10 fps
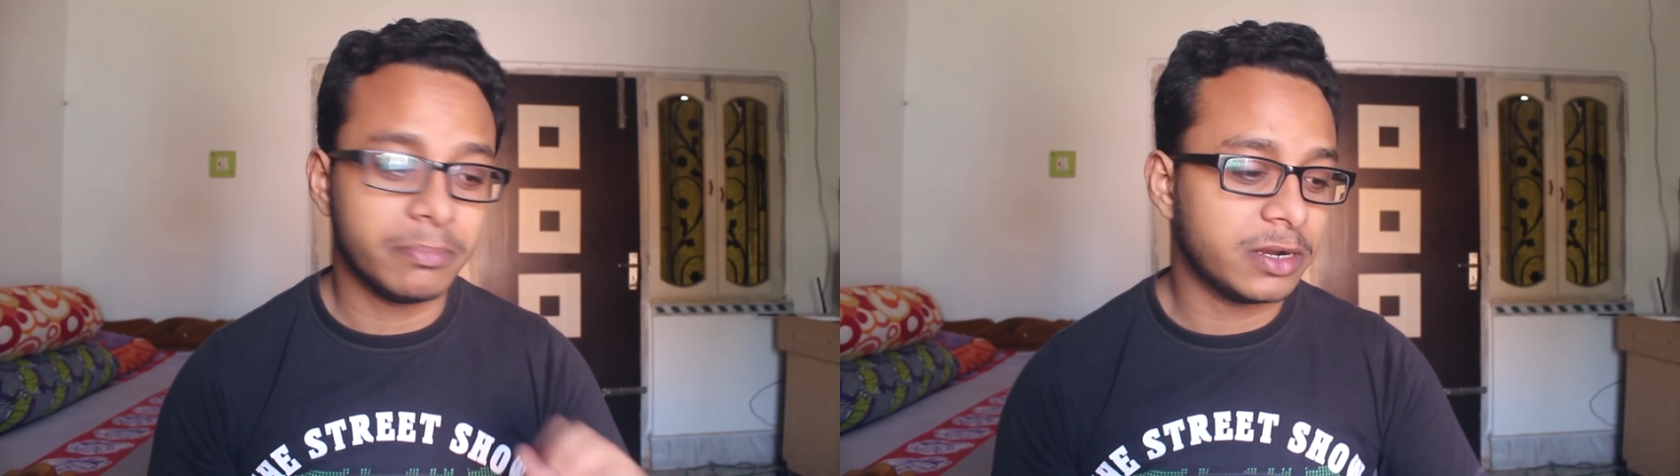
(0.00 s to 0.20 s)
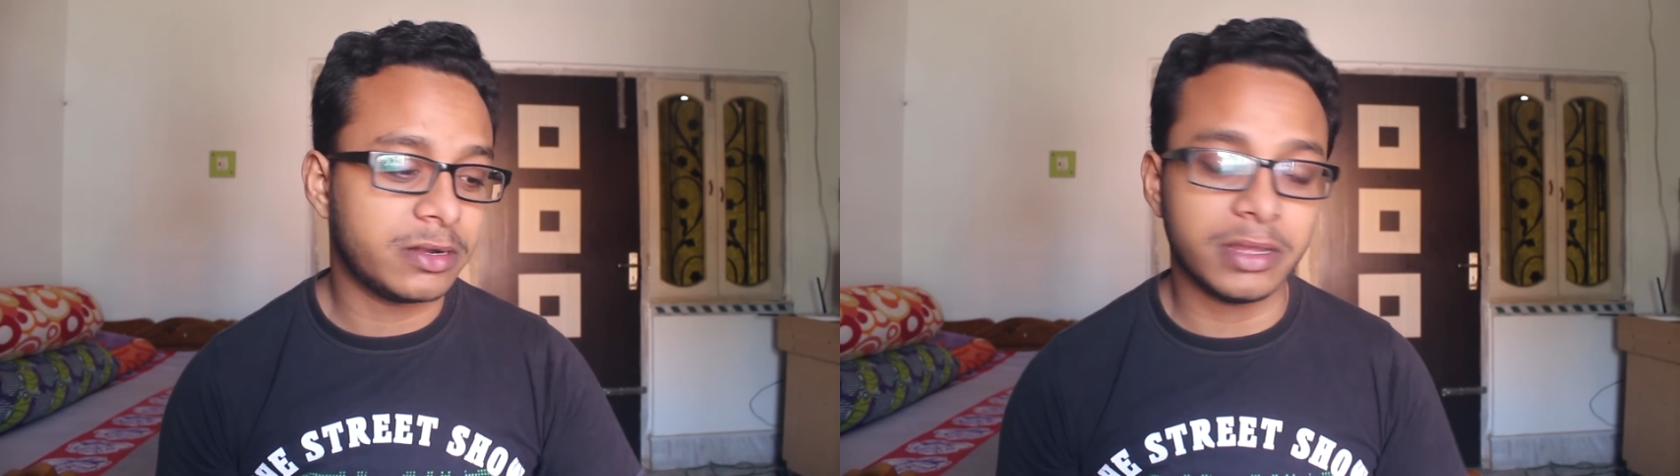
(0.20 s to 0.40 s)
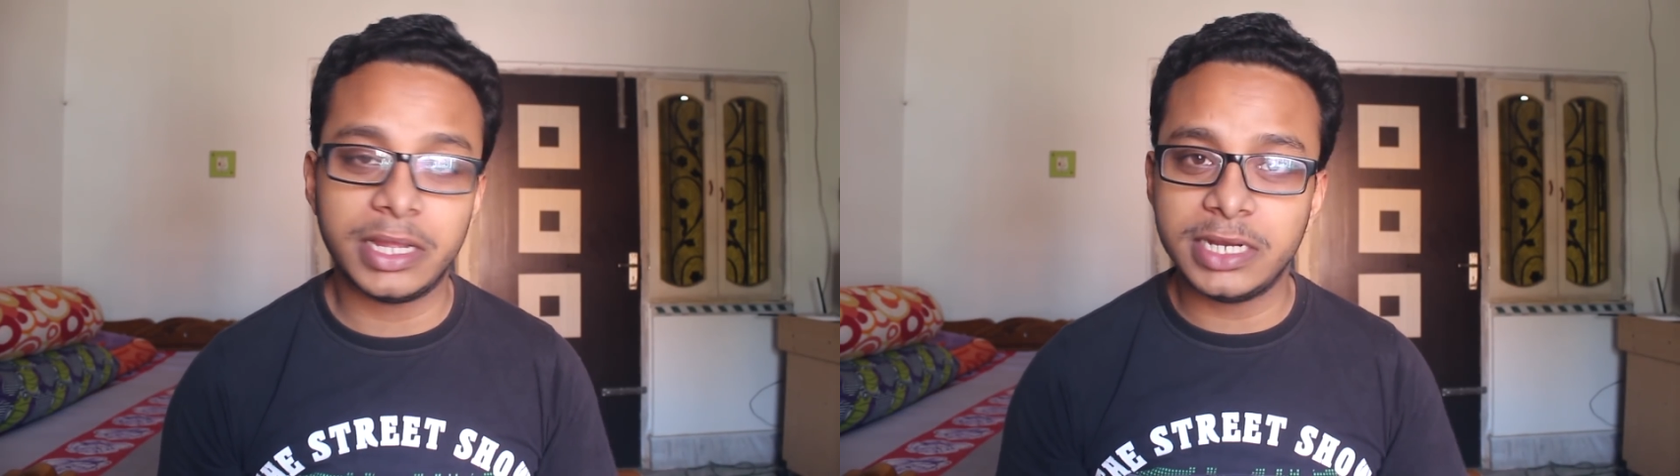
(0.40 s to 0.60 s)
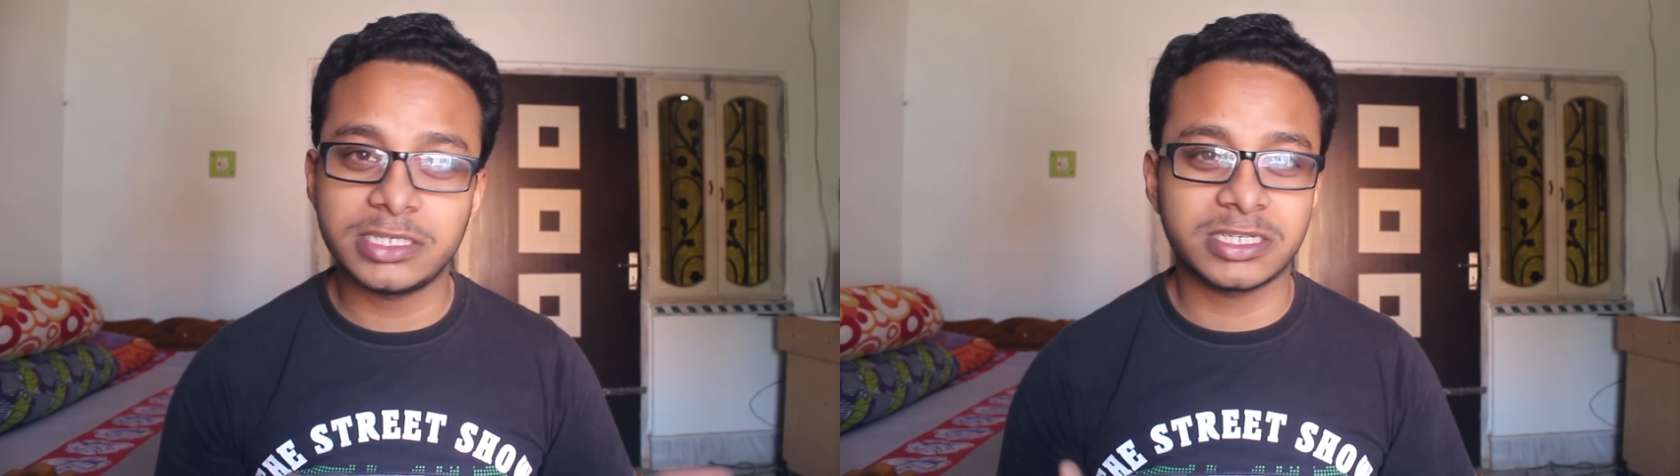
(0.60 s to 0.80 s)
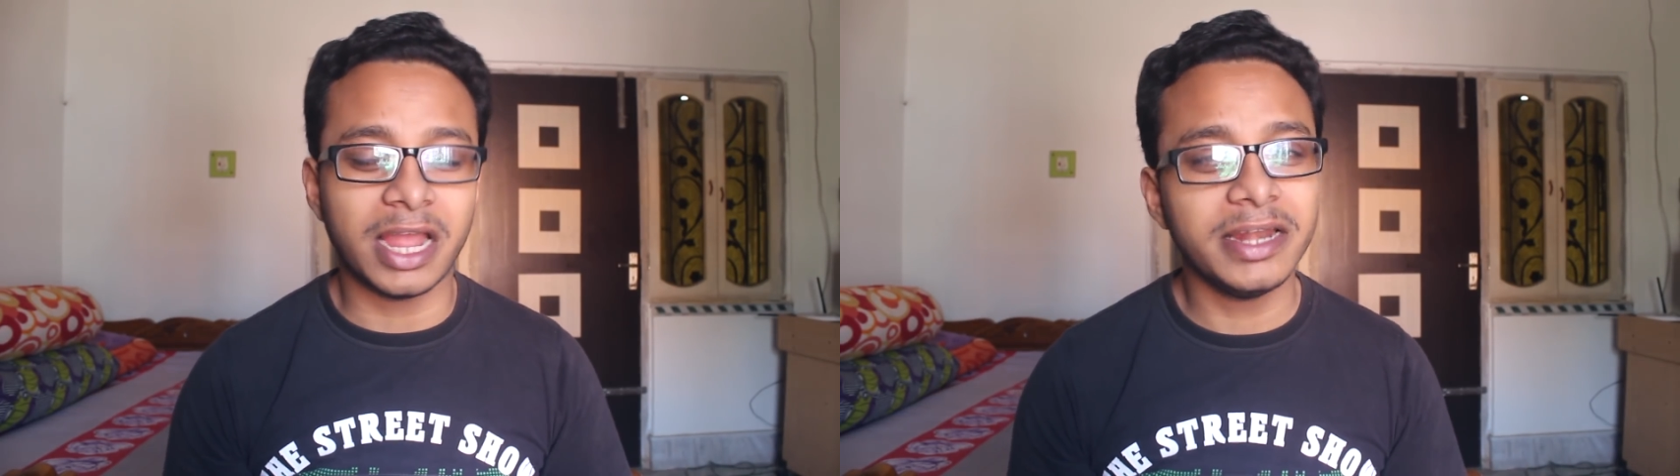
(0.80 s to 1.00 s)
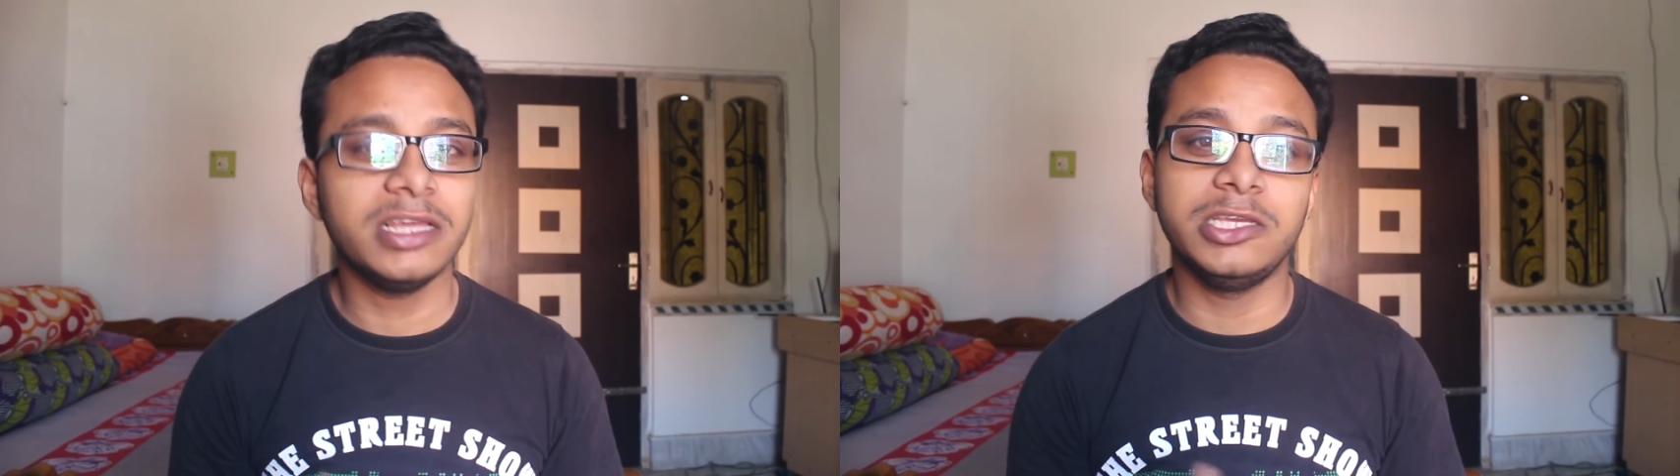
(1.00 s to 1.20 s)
but it's kinda